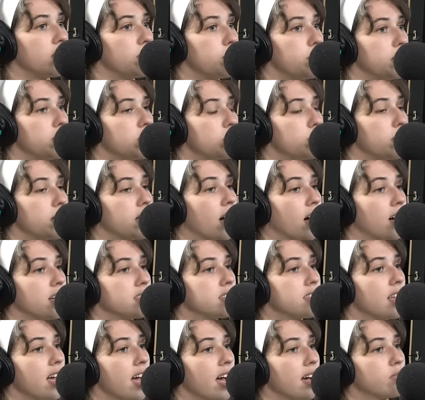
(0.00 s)
beans because
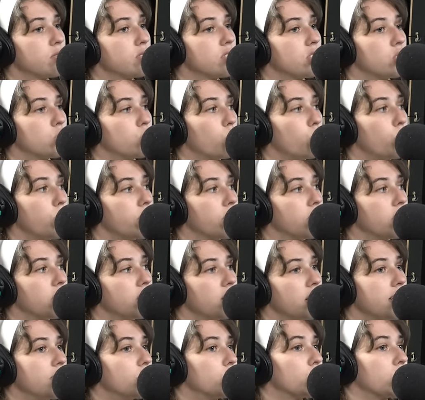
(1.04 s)
they have such weird,
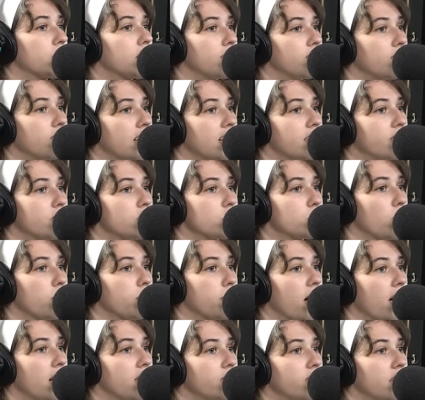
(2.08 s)
intricate flavors where I'm
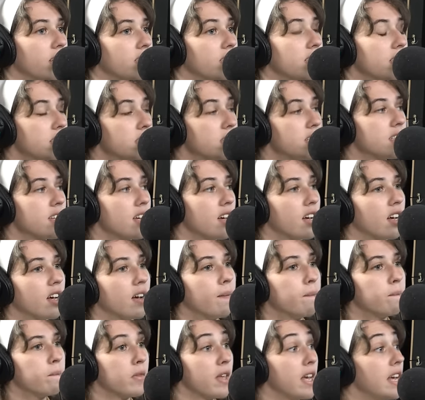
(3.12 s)
kind of like, this is a
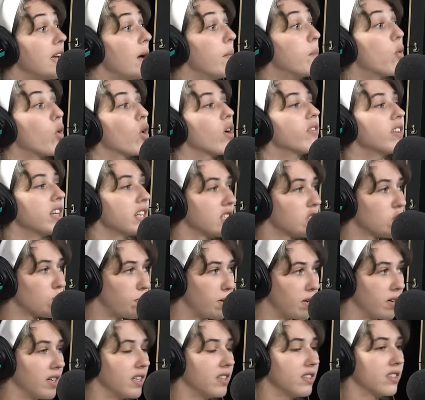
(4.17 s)
more of an
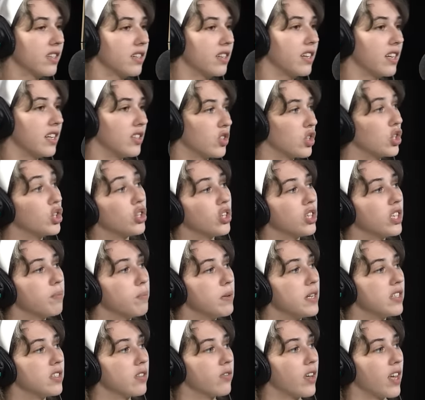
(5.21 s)
experience than it is a good
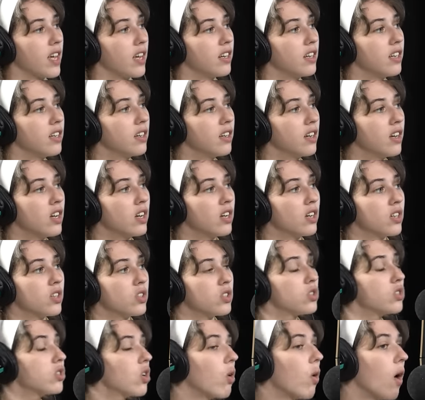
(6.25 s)
piece of candy.
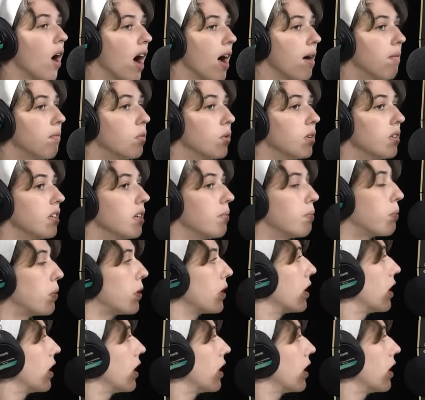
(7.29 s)
Oh. So I'm oh. willing to put